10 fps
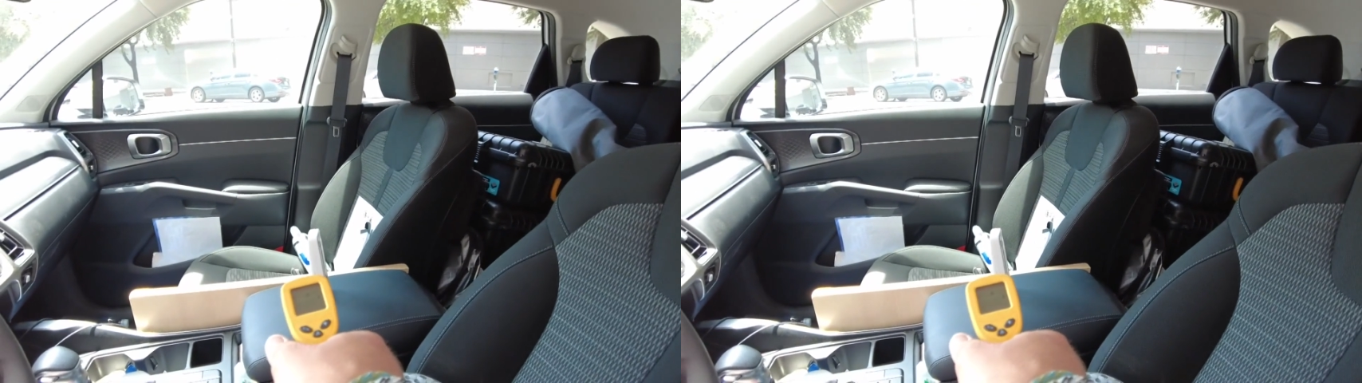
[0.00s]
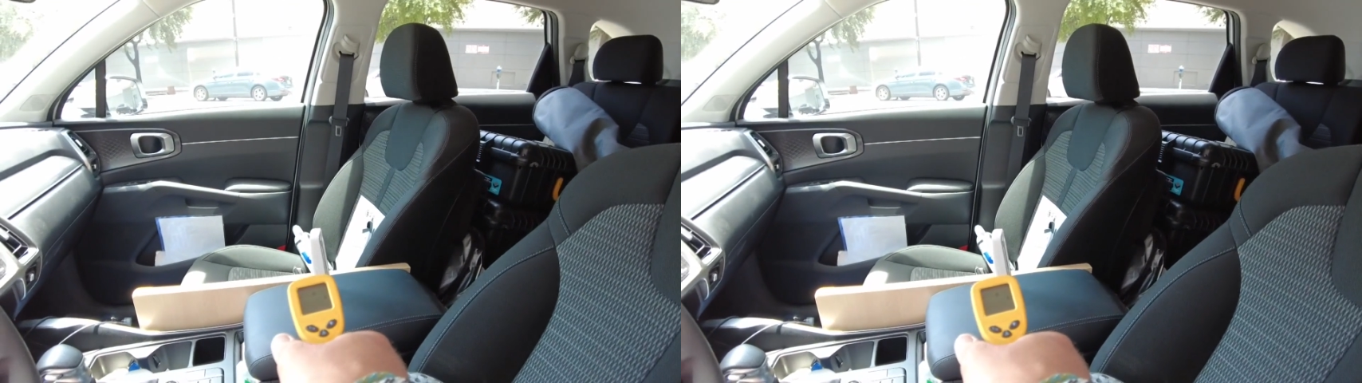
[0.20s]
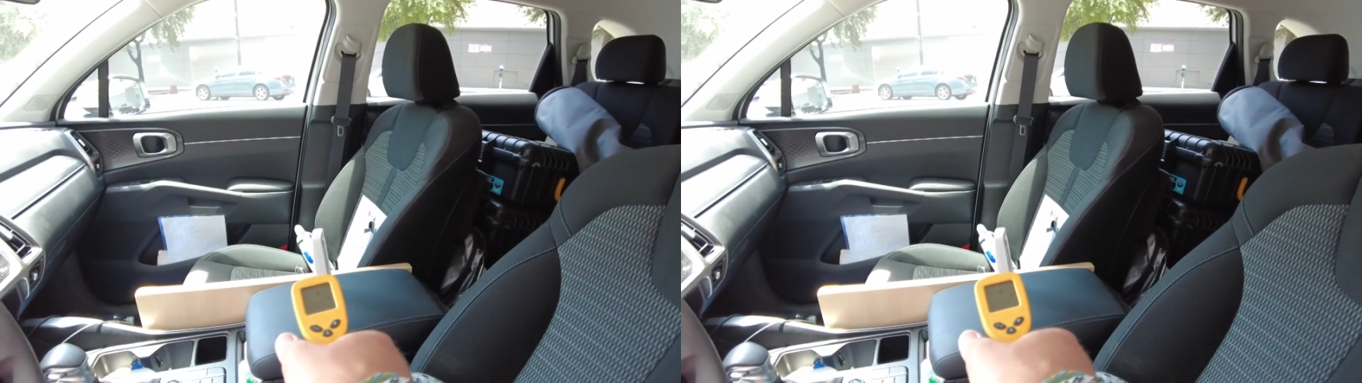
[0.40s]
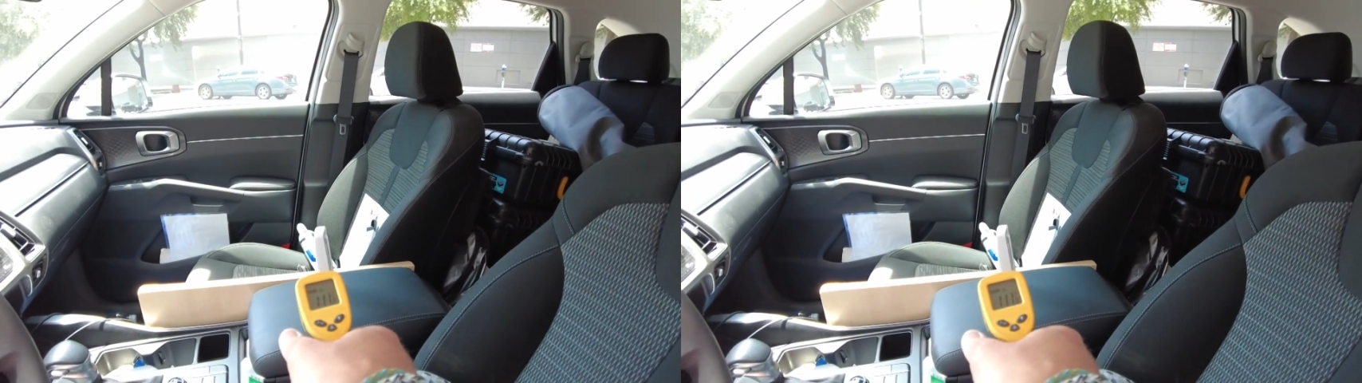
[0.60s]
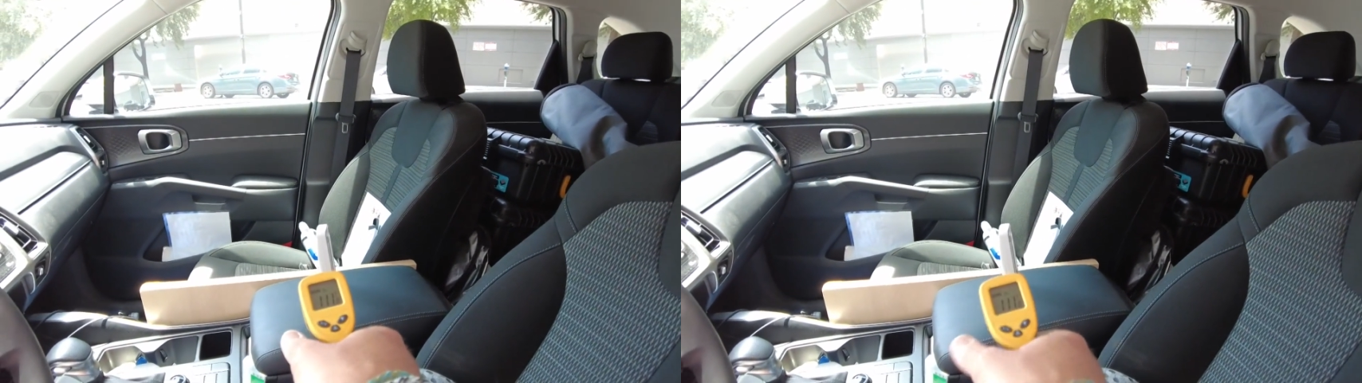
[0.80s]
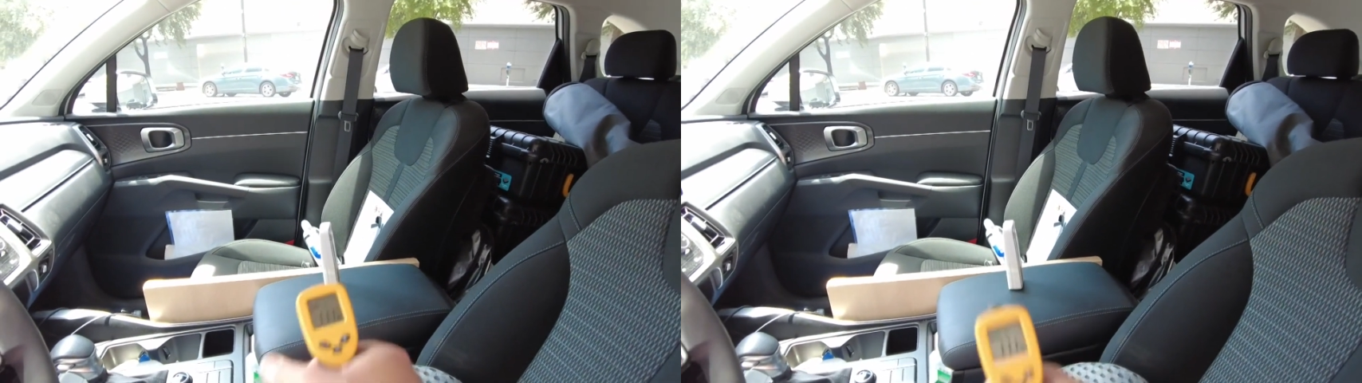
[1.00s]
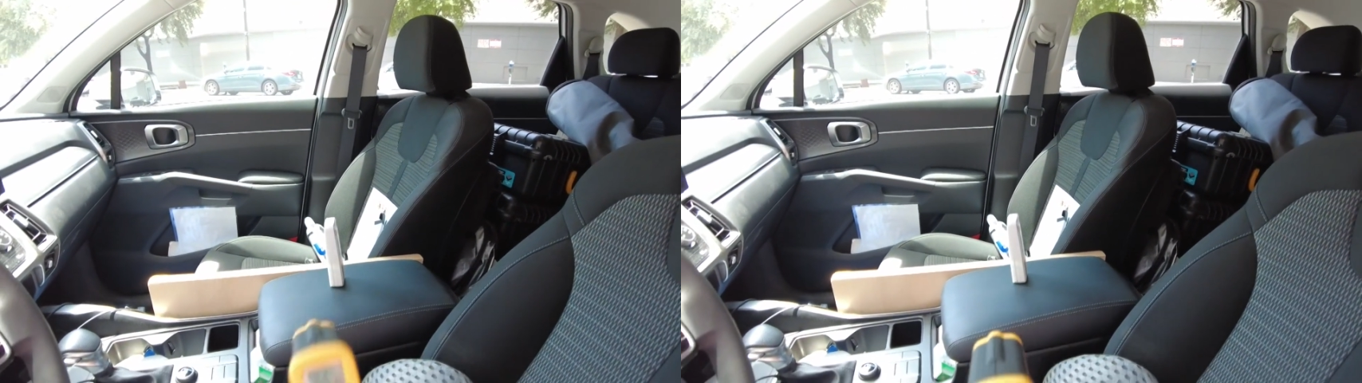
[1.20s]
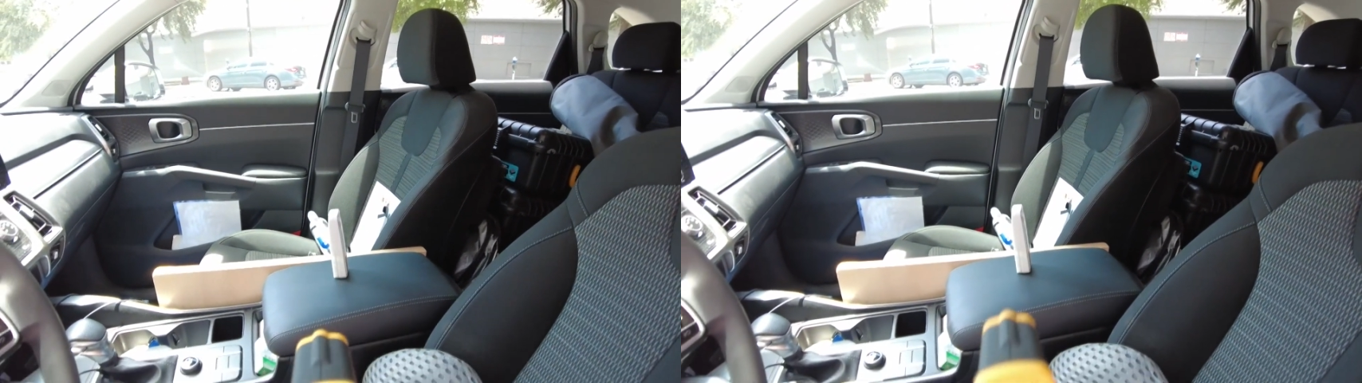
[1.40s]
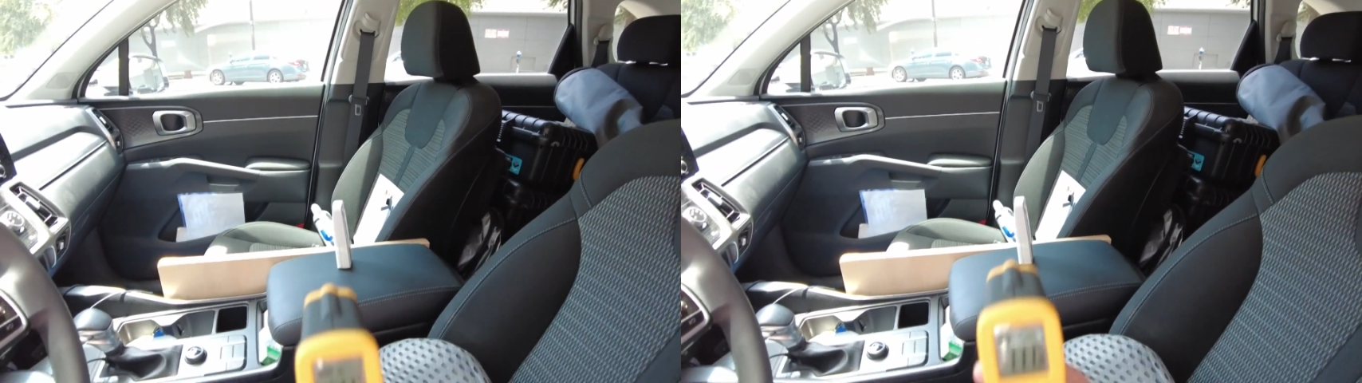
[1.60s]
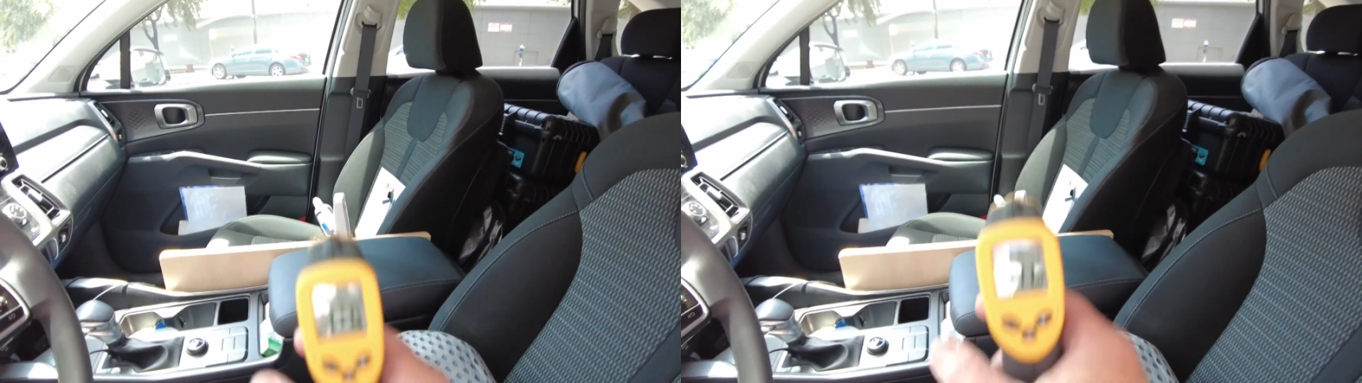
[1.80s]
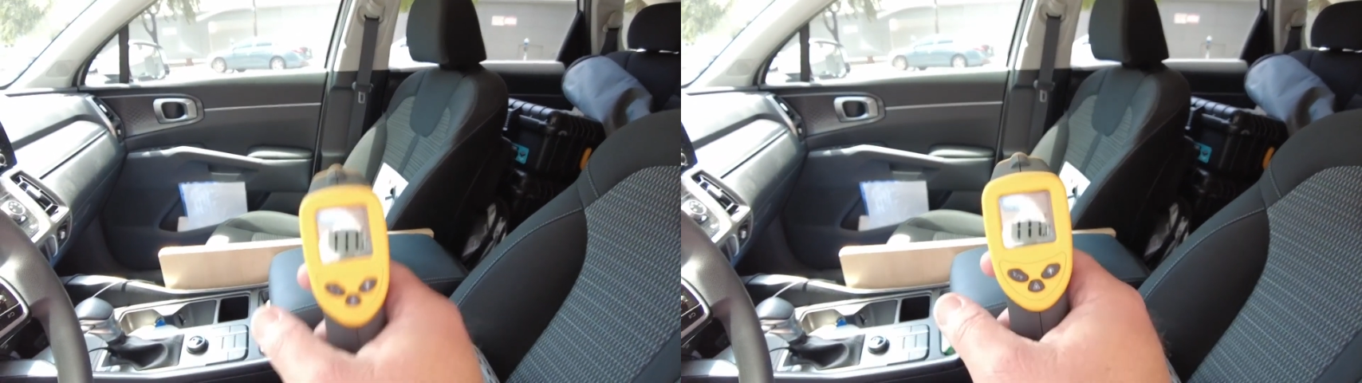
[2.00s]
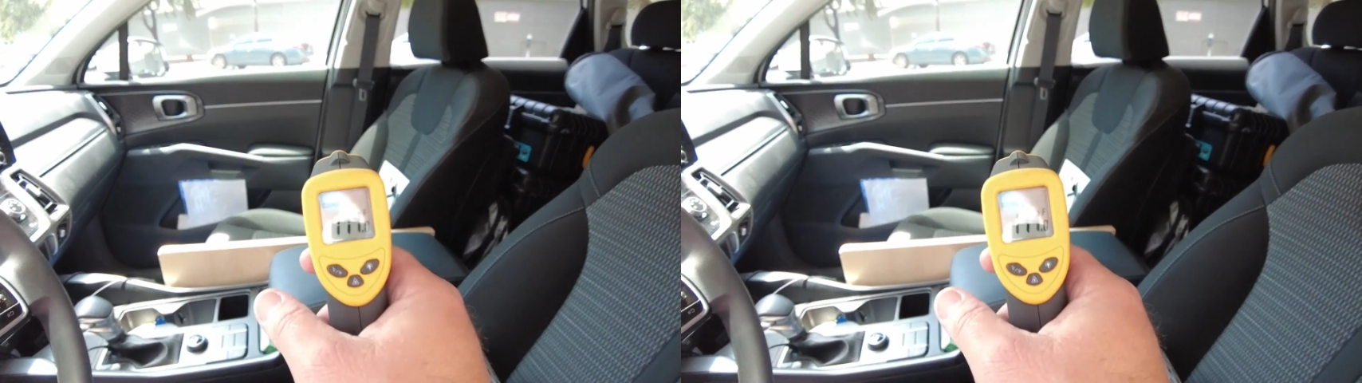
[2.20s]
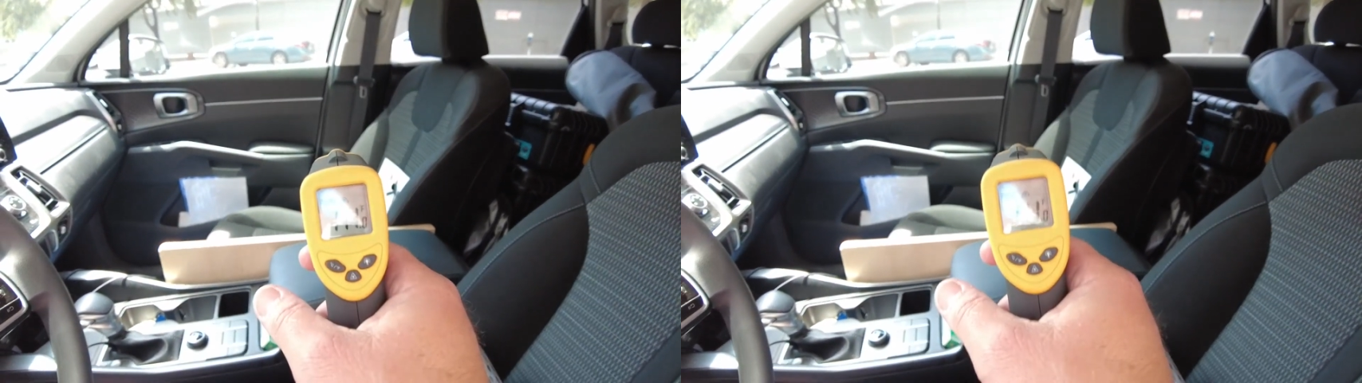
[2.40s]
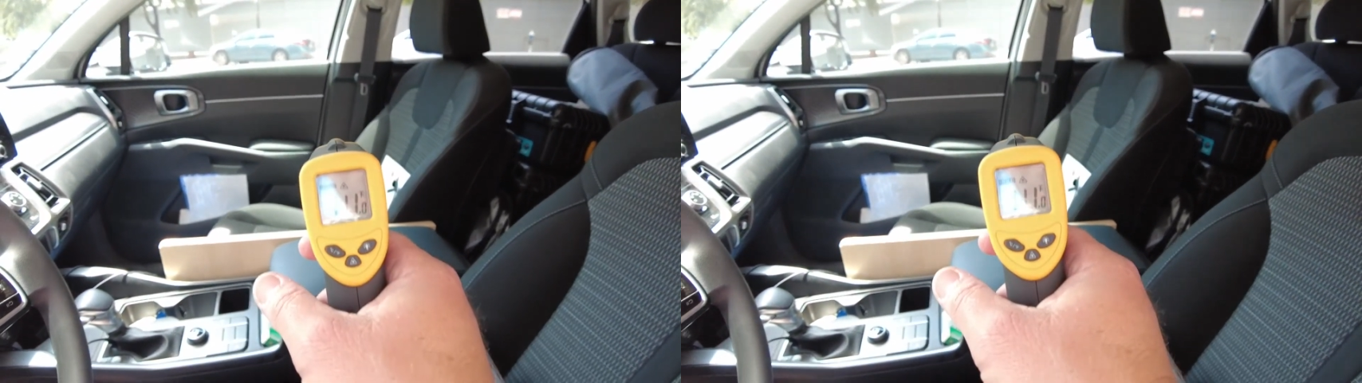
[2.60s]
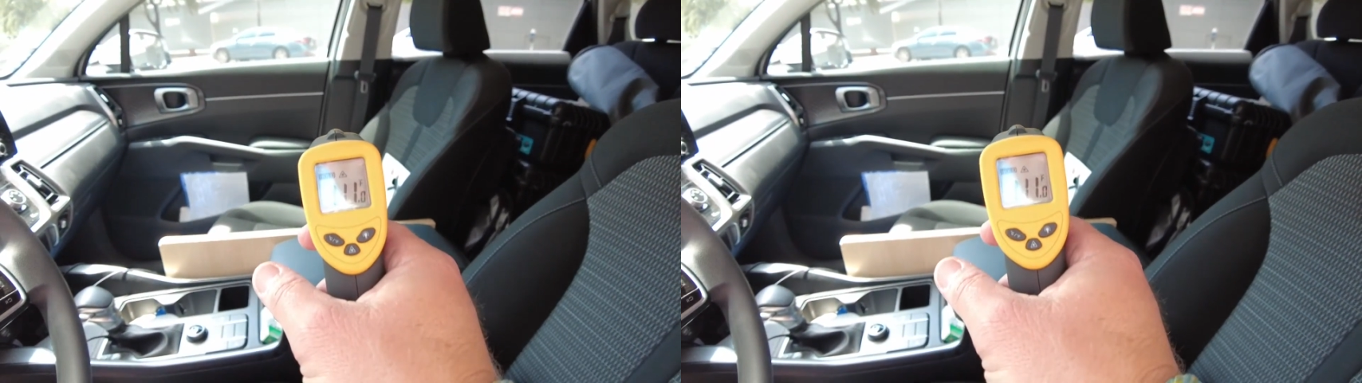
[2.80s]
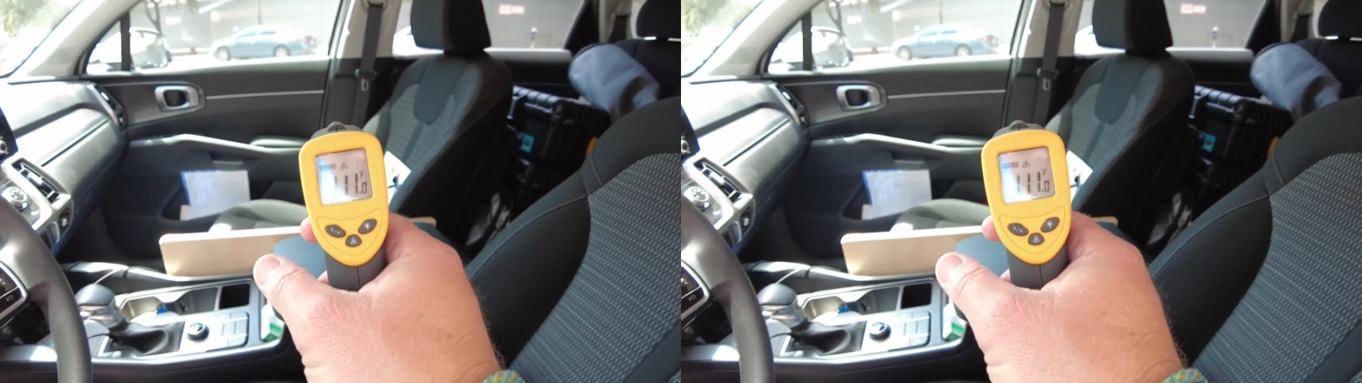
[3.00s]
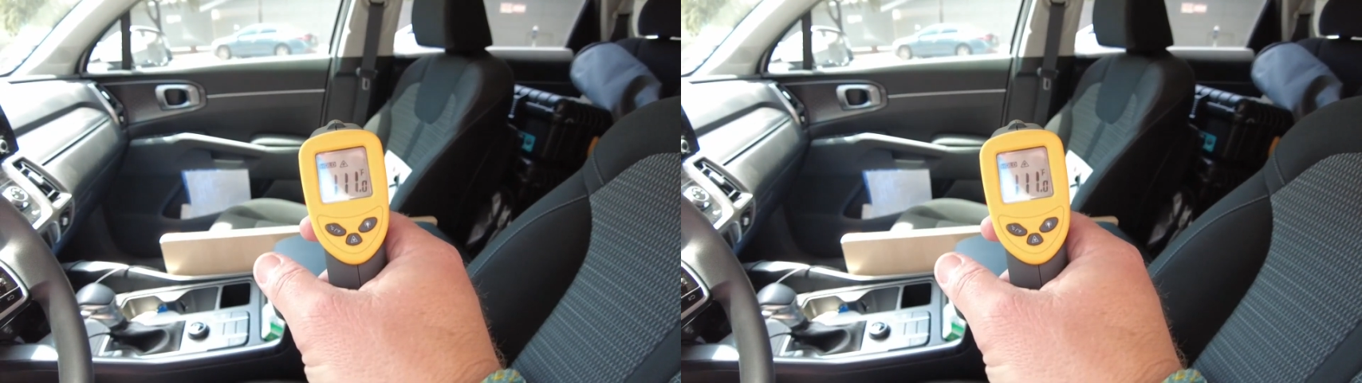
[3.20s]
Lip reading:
No face is visible, so there are no lips to read.